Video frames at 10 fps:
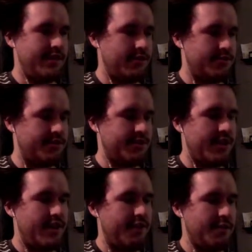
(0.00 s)
Like those just
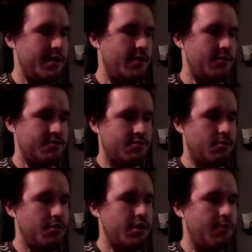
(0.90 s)
kind of have to be
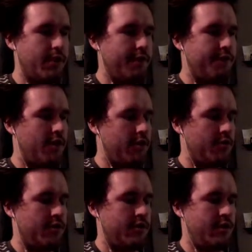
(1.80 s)
slowly
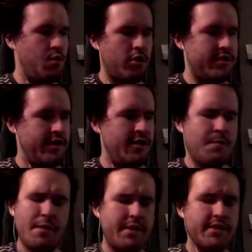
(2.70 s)
grandfathered and worked in,
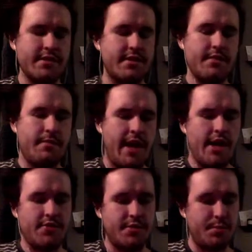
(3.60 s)
and maybe just
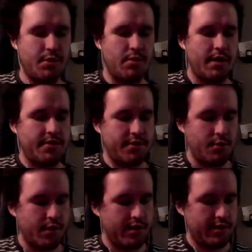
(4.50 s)
naturally progress.
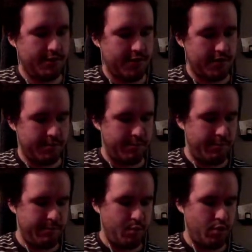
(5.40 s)
So we'd leave the
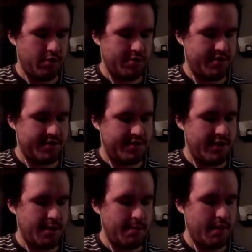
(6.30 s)
borders the
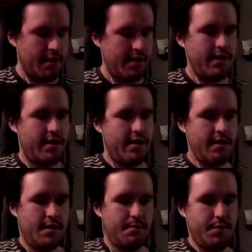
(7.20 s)
same,
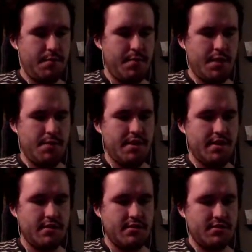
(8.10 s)
but
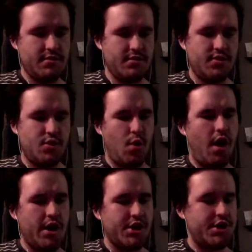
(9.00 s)
maybe
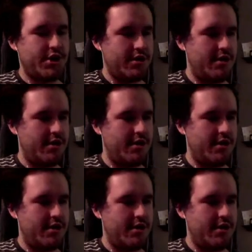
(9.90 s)
squash.